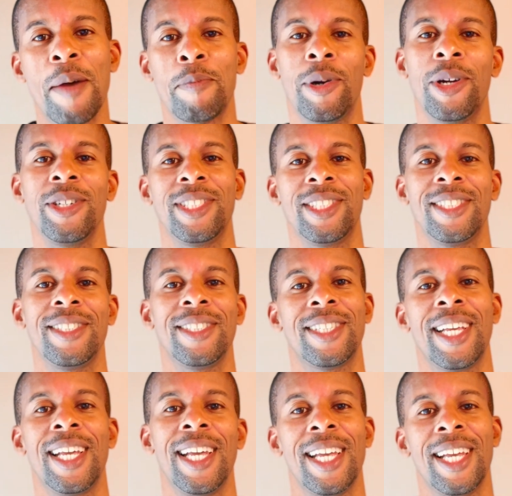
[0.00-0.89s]
person's
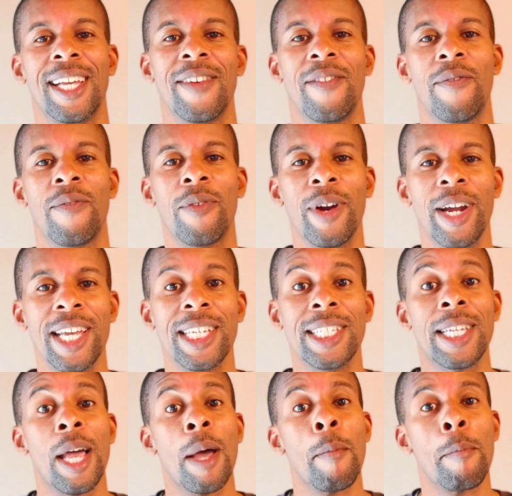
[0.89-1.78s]

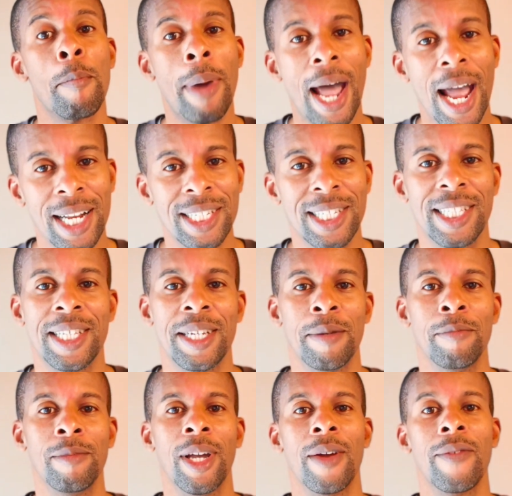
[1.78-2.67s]
phrase back to
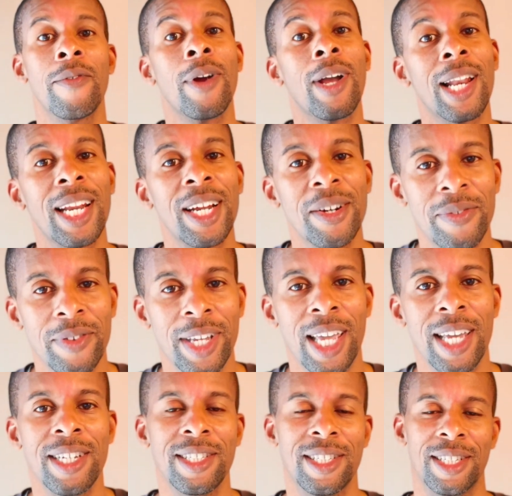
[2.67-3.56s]
them for
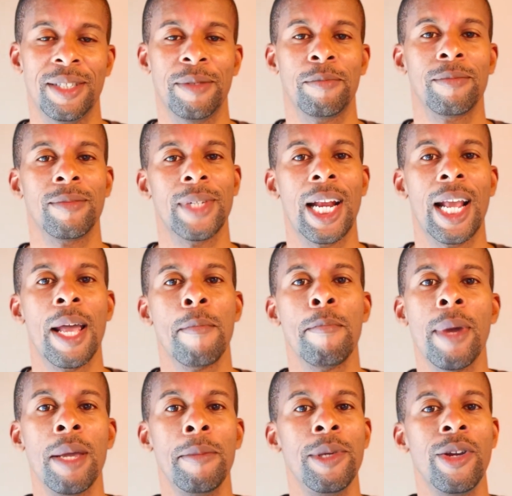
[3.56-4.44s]
clarification.
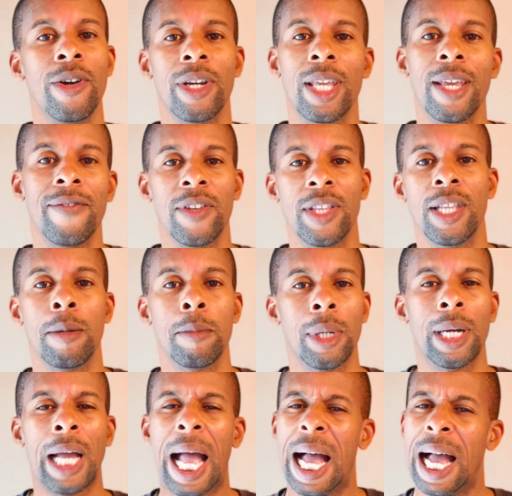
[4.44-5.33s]
Maybe you're giving them
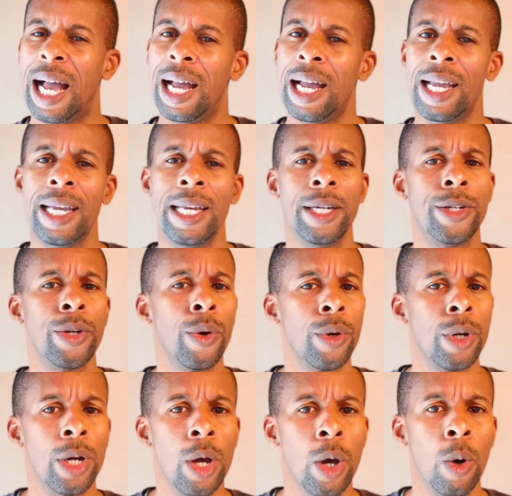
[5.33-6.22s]
a I
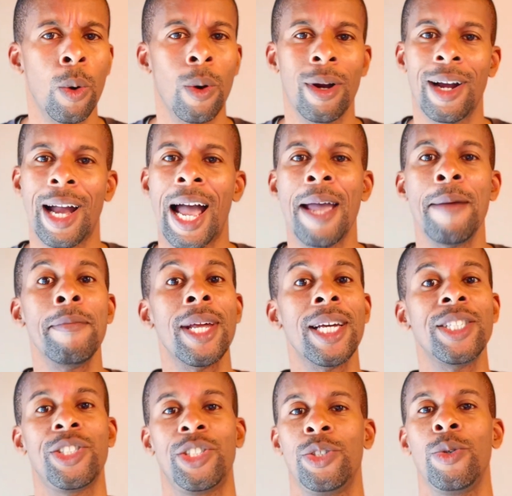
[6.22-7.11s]
don't know or I'm
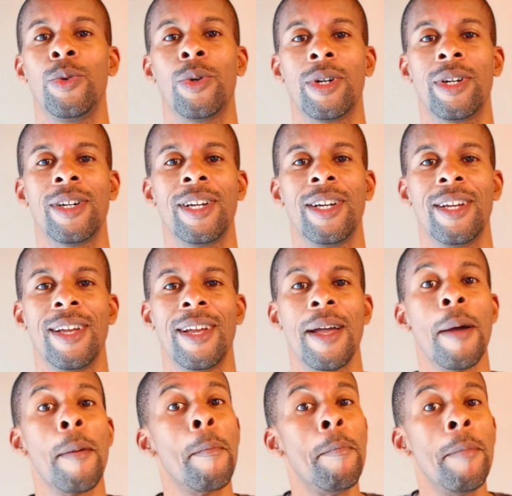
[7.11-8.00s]
not sure.
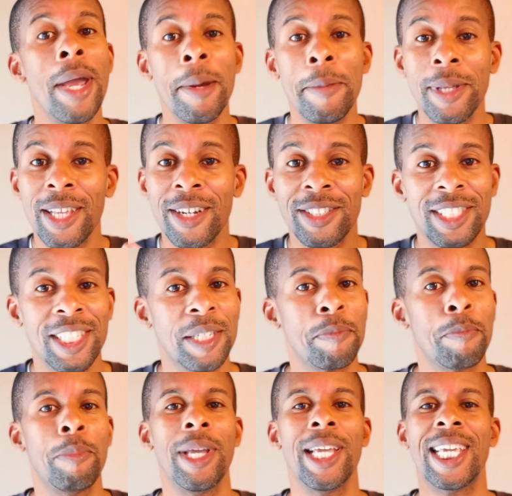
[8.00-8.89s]
Maybe they're
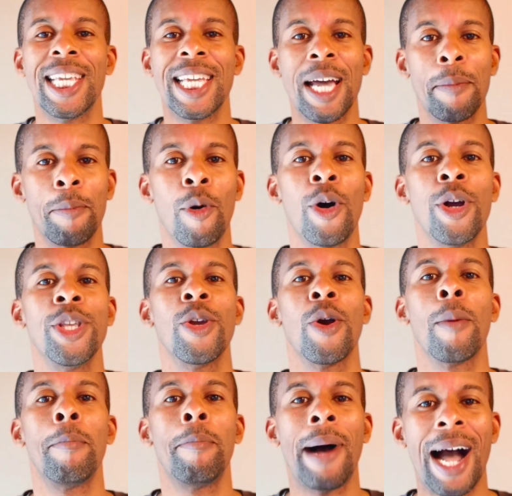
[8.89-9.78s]
just picking up on your
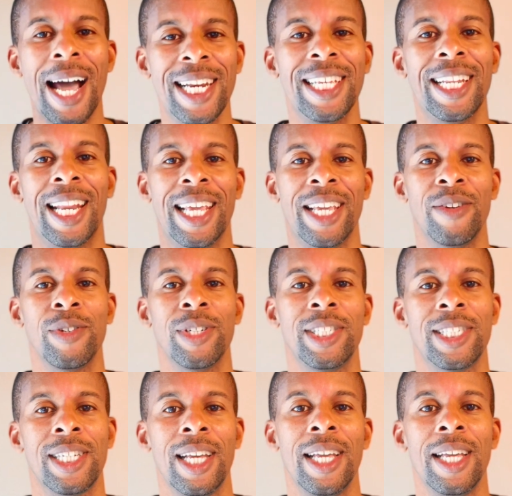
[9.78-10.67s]
body
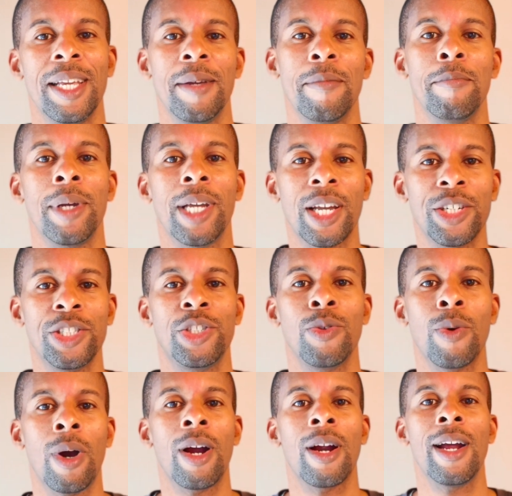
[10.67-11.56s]
language because you
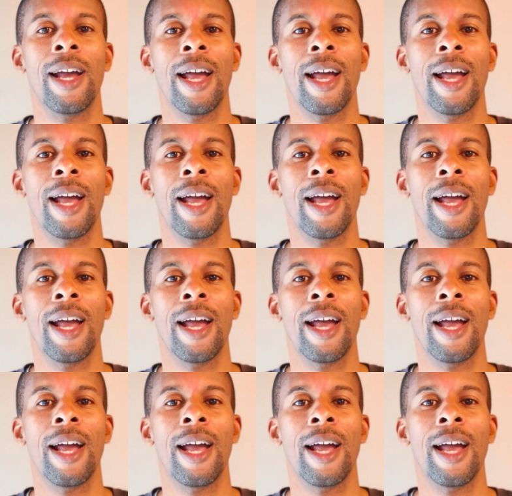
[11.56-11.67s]
are